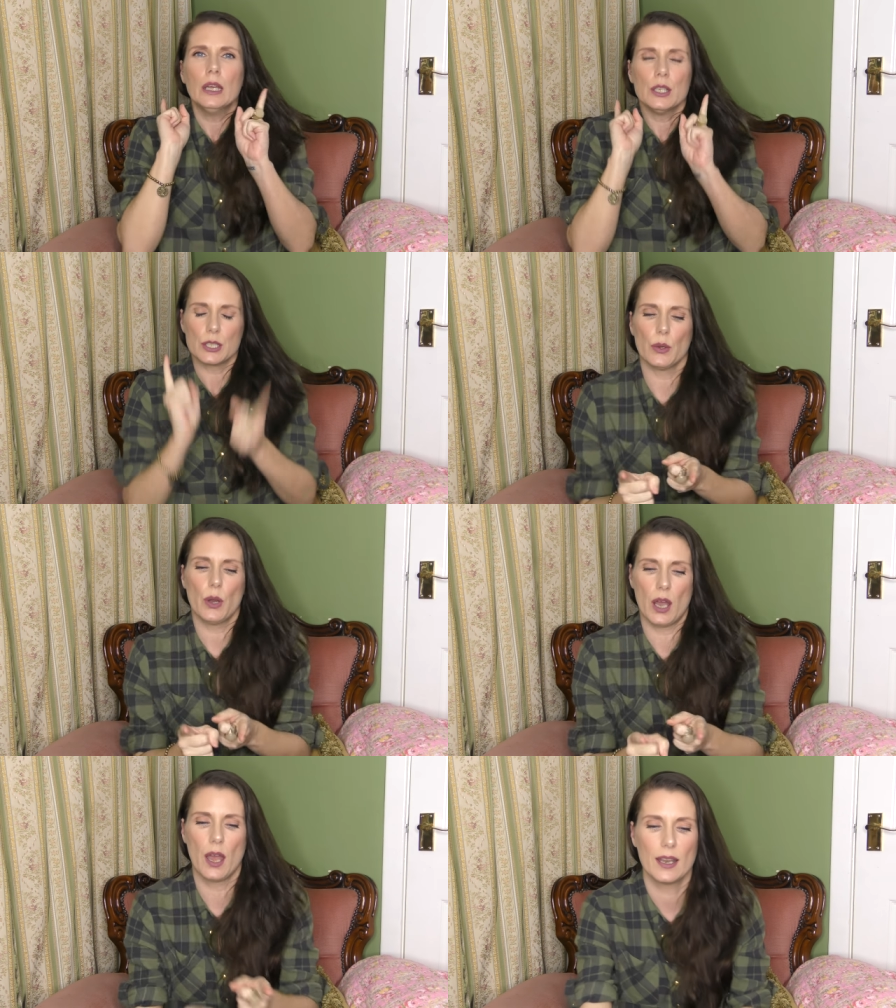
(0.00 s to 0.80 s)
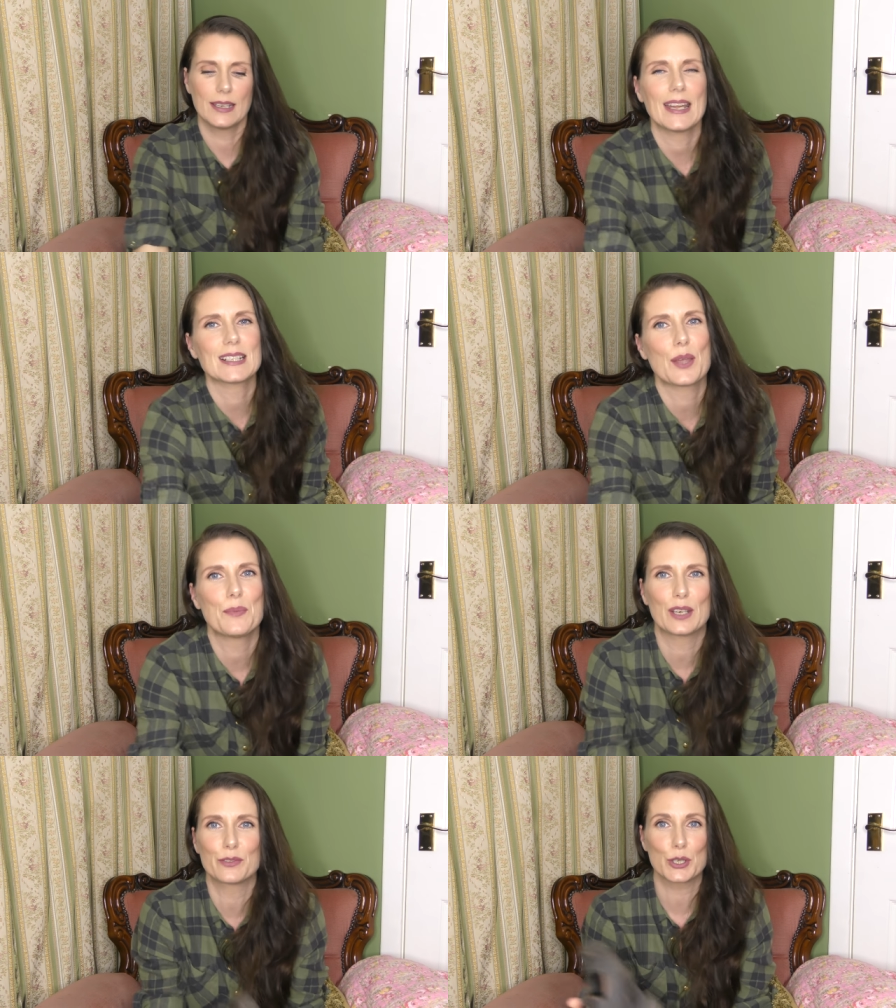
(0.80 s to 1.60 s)
So next
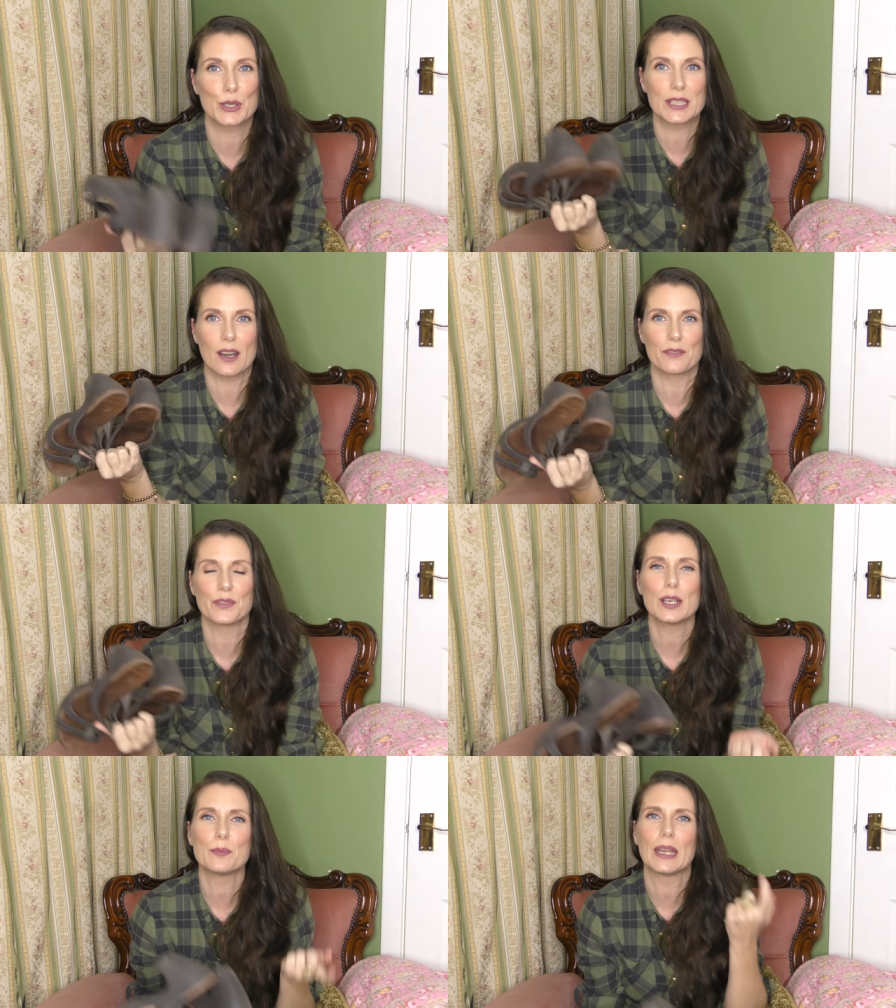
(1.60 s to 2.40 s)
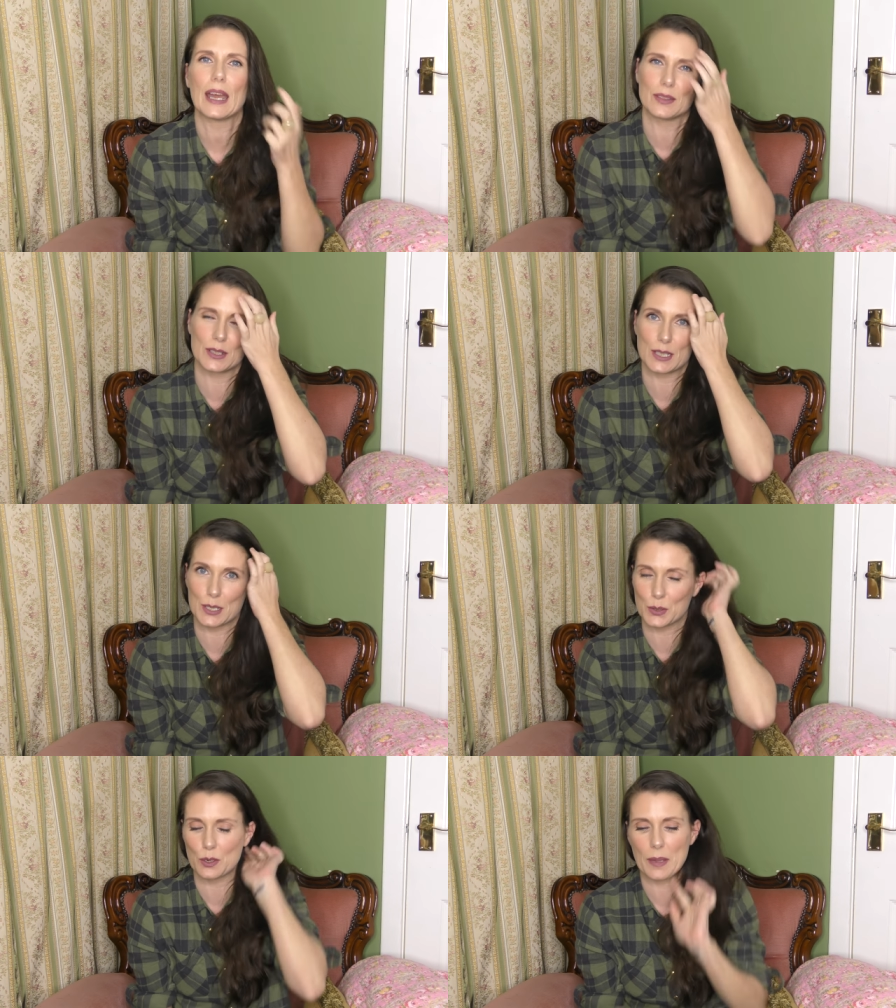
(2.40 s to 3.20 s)
pair of shoes are in front of me and there's the
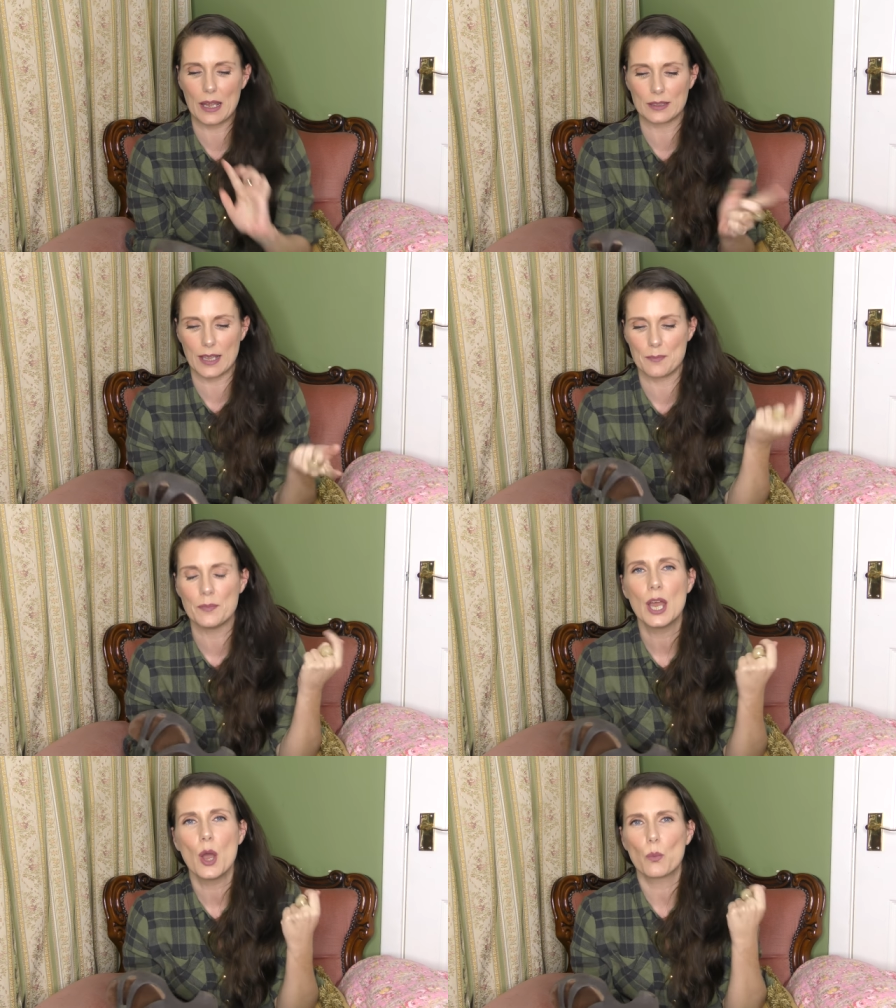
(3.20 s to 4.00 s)
story behind them.